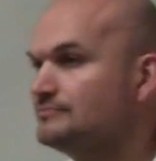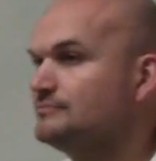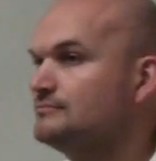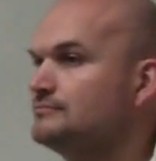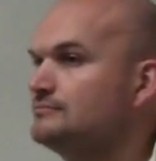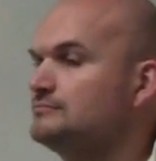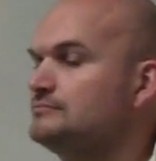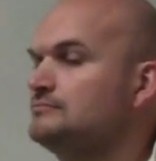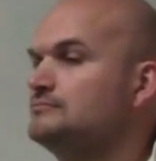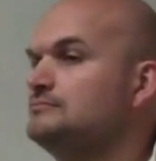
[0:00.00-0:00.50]

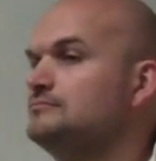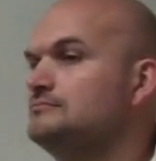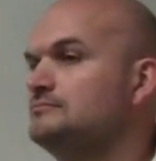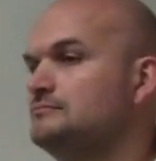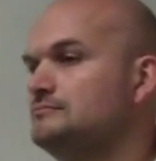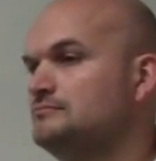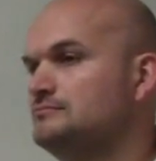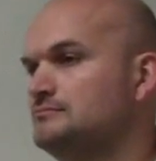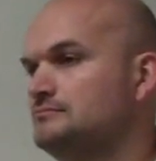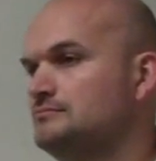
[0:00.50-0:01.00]

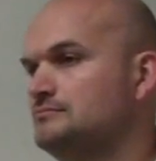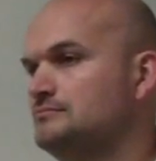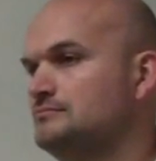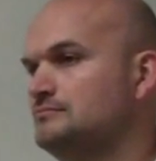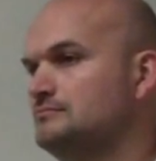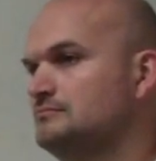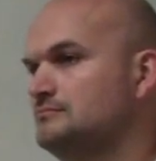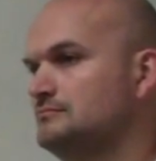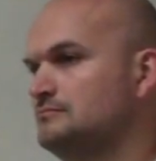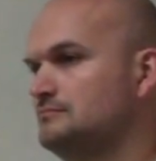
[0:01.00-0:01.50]

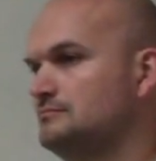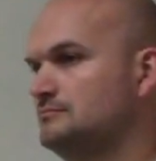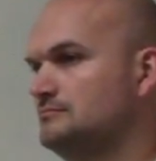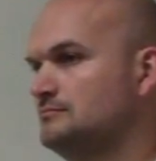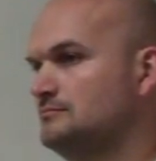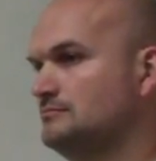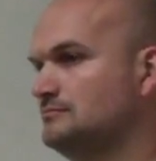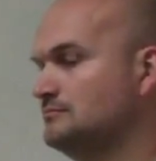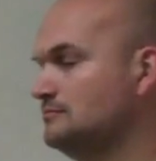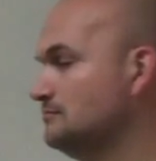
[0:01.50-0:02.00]

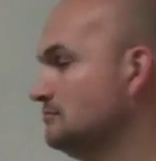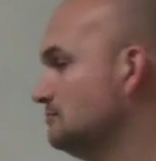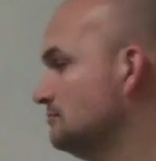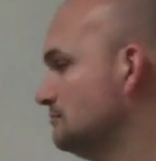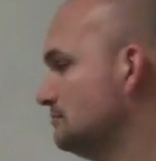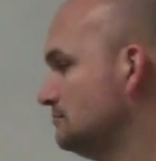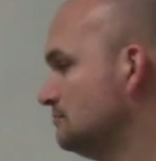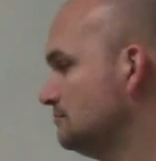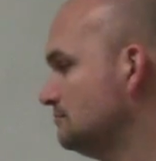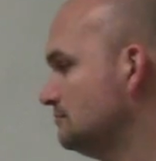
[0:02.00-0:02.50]

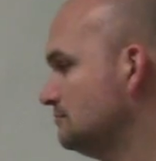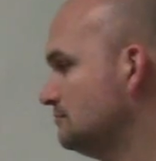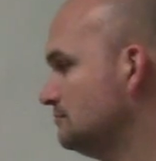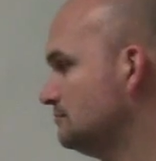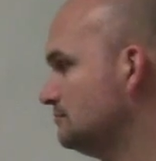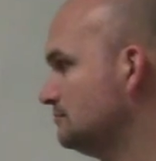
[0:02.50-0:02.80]
No one is speaking in this clip.